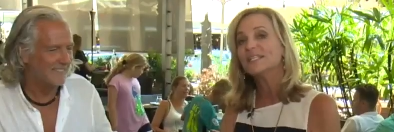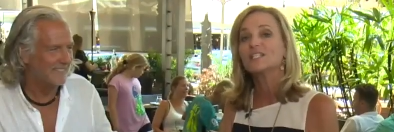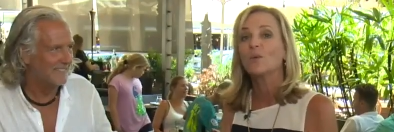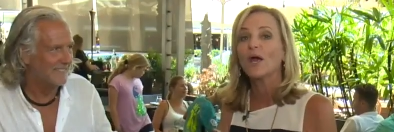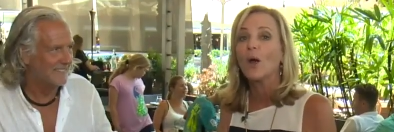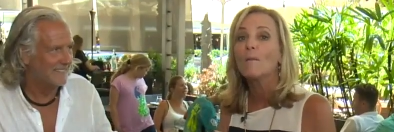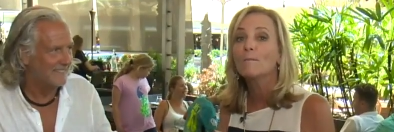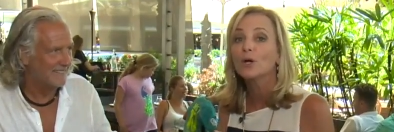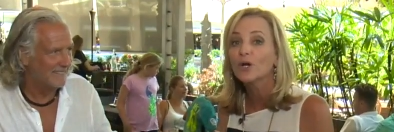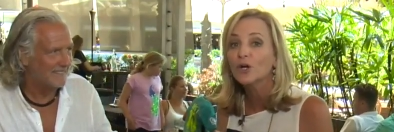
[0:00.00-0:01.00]
Speaker 1: B Square
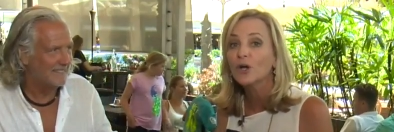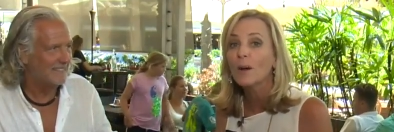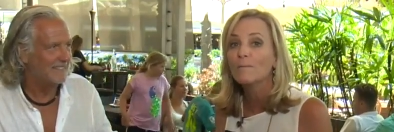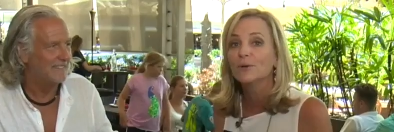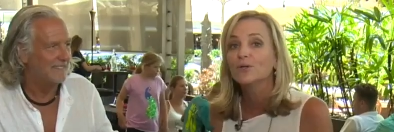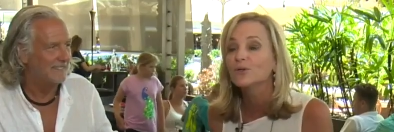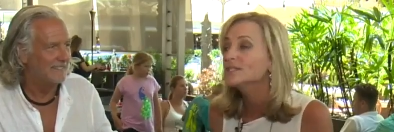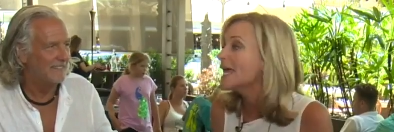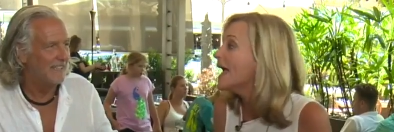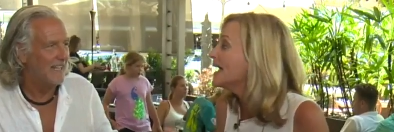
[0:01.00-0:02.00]
Burger,
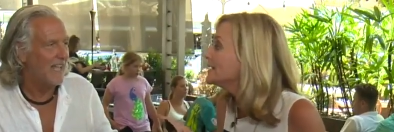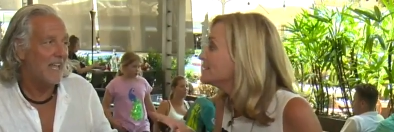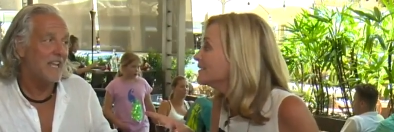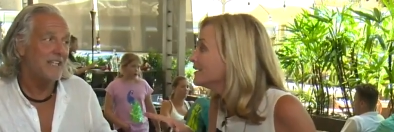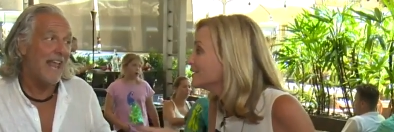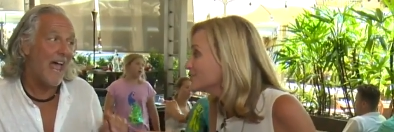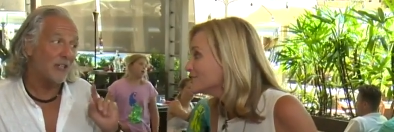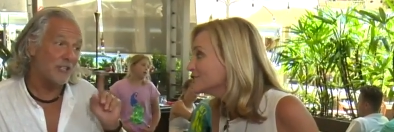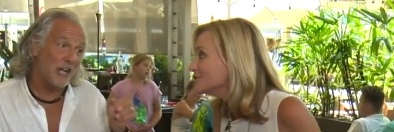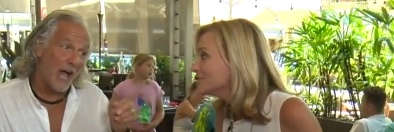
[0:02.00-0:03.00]
Booze, and
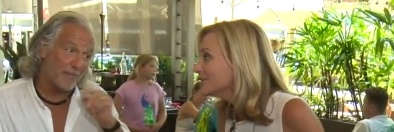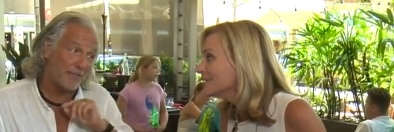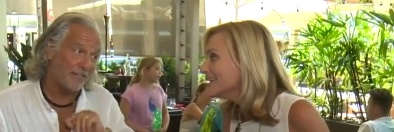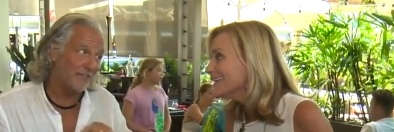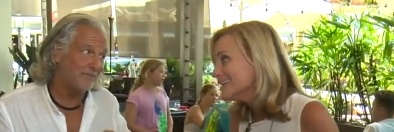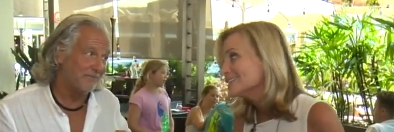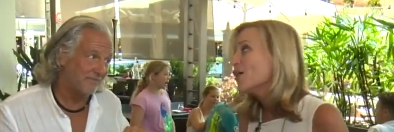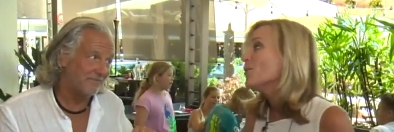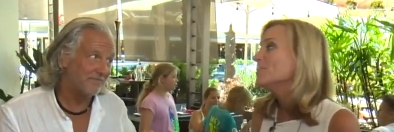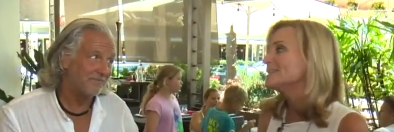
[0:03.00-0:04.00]
Speaker 2: now Chops
Speaker 1: is
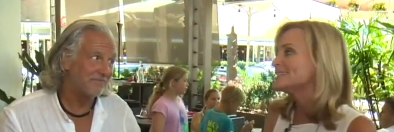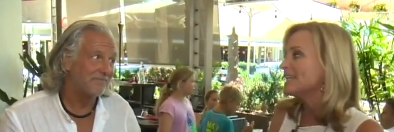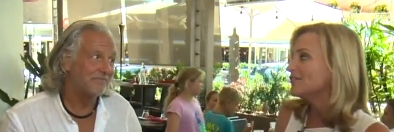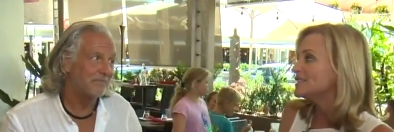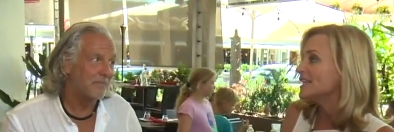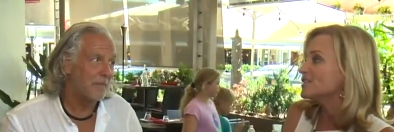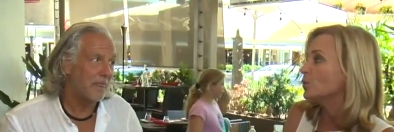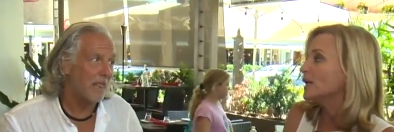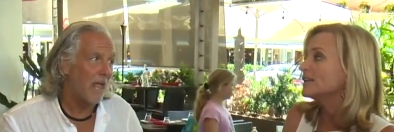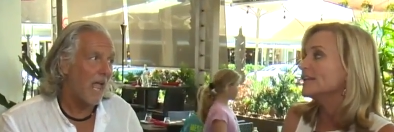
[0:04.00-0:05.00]
open seven days
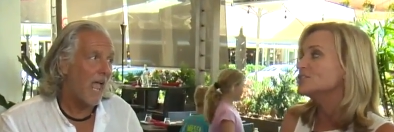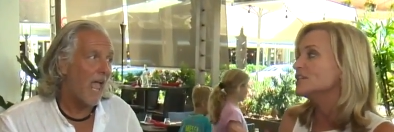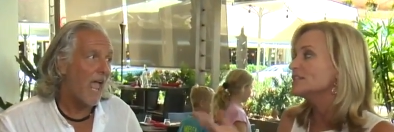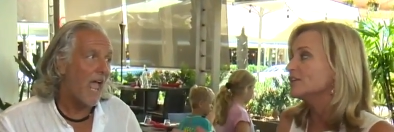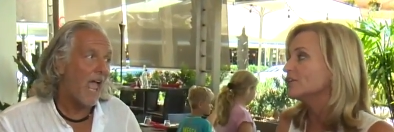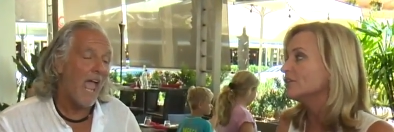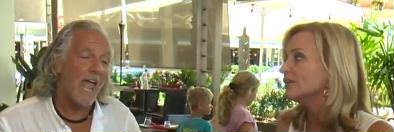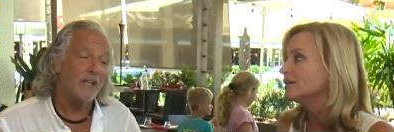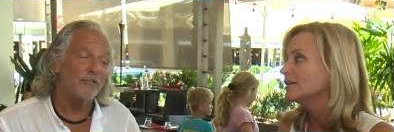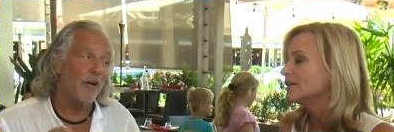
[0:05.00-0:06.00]
a week, lunch and dinner.
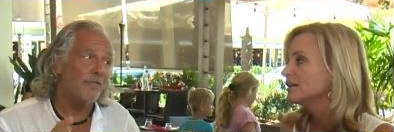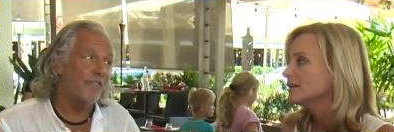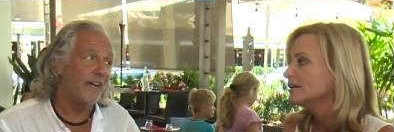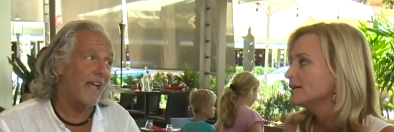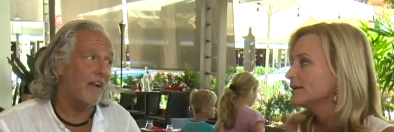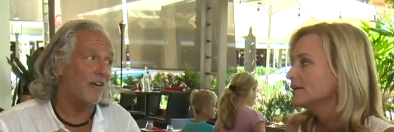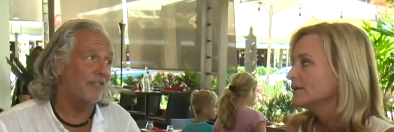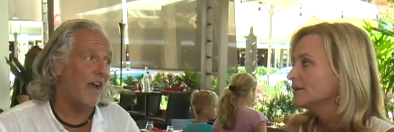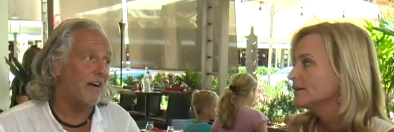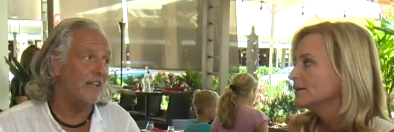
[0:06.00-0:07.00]
Speaker 2: And don't forget our
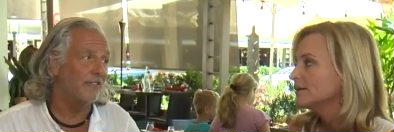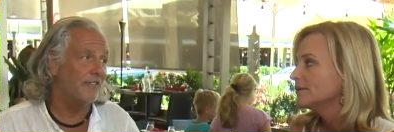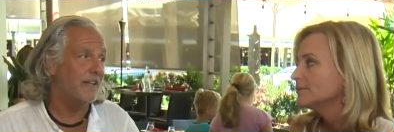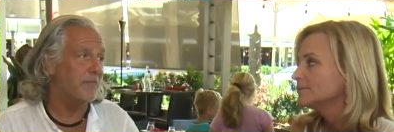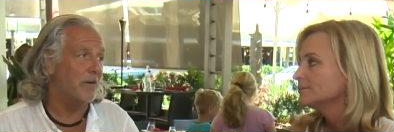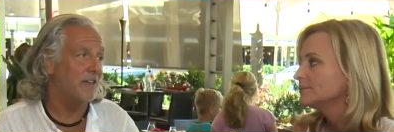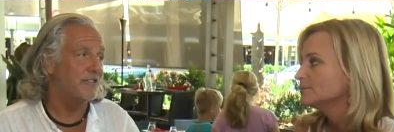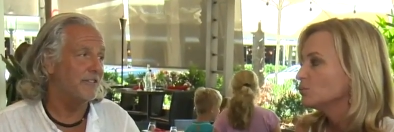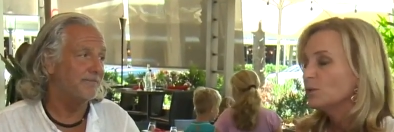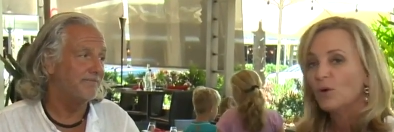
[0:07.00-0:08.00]
Saturday and Sunday
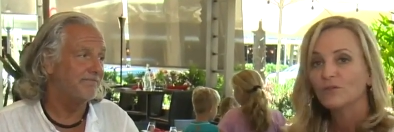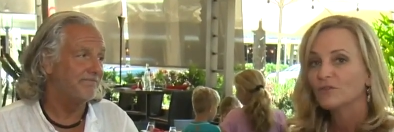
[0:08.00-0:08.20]
brunch.
Speaker 1: You won't